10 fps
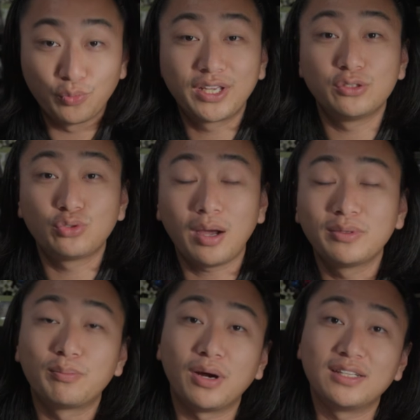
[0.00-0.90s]
we can drop
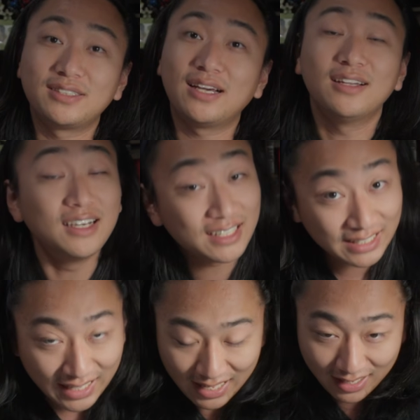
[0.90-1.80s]
the price down
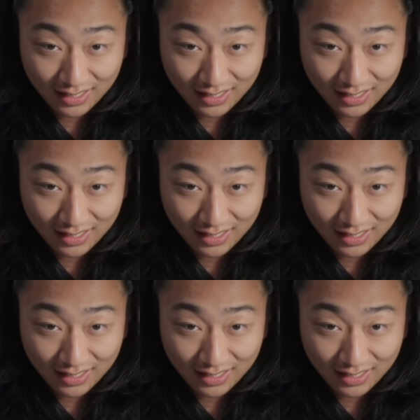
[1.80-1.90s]
again.